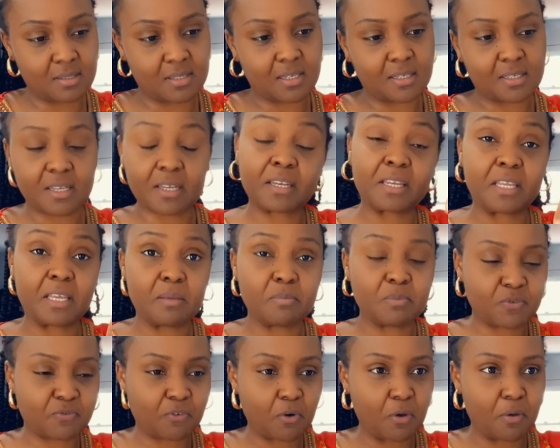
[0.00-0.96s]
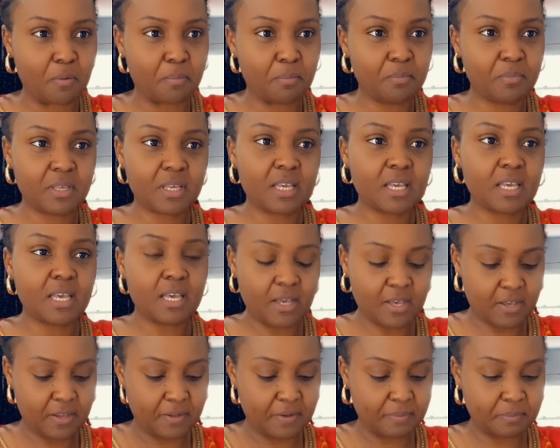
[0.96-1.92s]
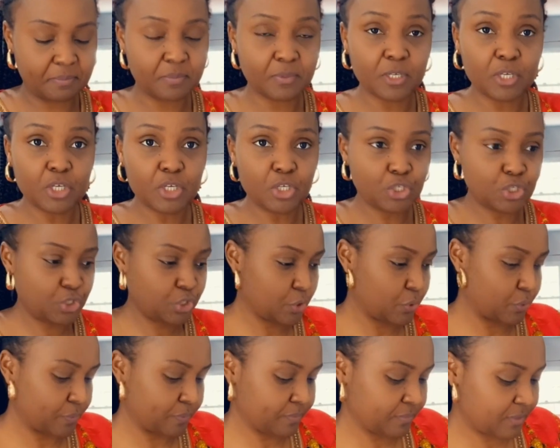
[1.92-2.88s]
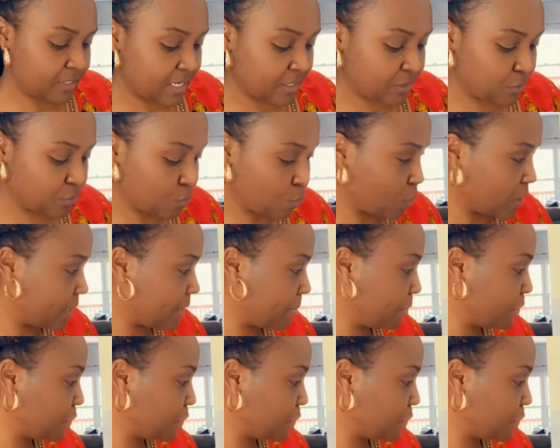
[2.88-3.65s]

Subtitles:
take their names from. So that what I'm gonna